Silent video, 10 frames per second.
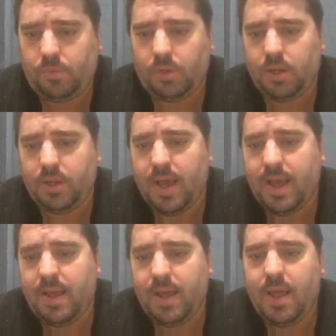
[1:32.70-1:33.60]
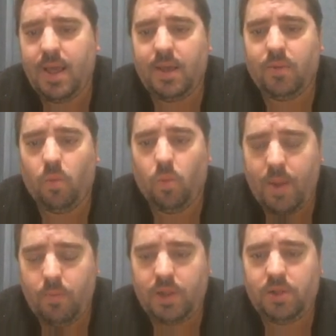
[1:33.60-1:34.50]
Okay?
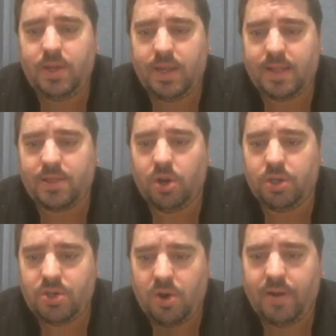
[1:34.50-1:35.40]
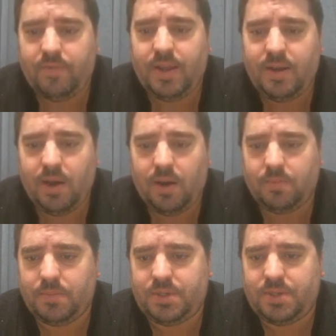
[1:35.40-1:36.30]
When we're looking at those kind of
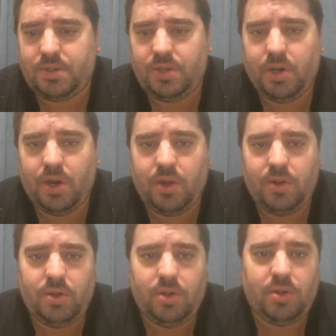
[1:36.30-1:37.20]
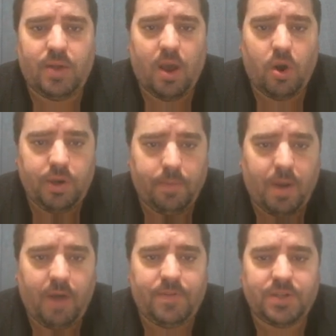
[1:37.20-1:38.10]
incomes, on your
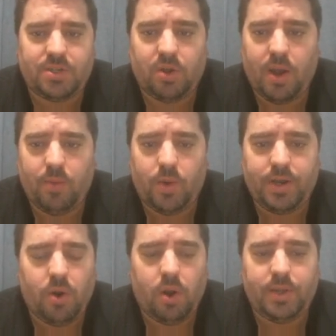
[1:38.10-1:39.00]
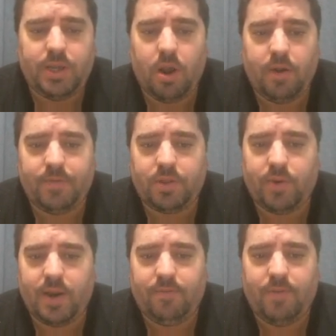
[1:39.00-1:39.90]
buffer side, when you're only going for
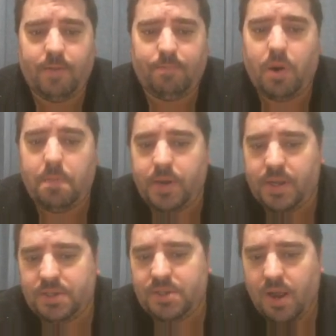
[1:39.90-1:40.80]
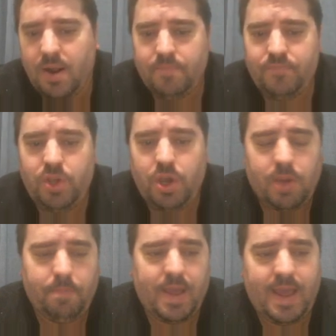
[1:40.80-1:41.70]
3 to 5 properties, you
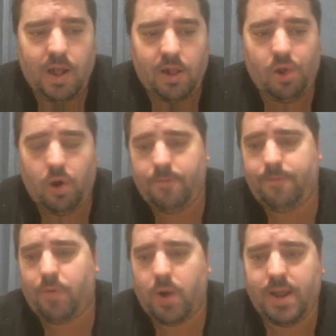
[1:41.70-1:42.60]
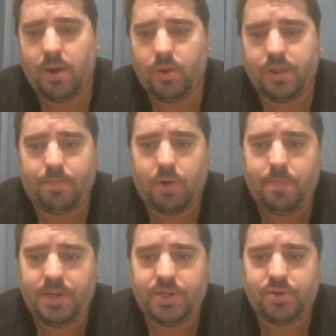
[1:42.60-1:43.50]
can be a lot freer with the
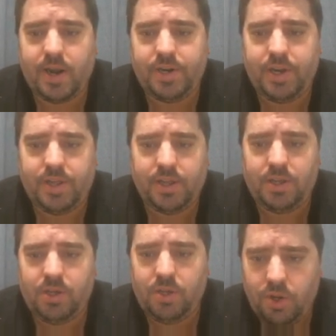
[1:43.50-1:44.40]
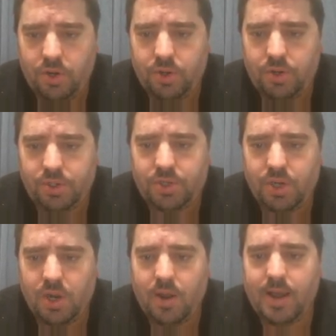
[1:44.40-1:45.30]
property strategy that you use,
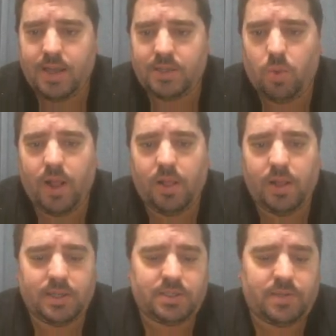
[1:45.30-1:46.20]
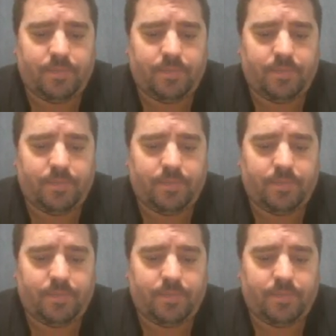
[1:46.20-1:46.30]
as well as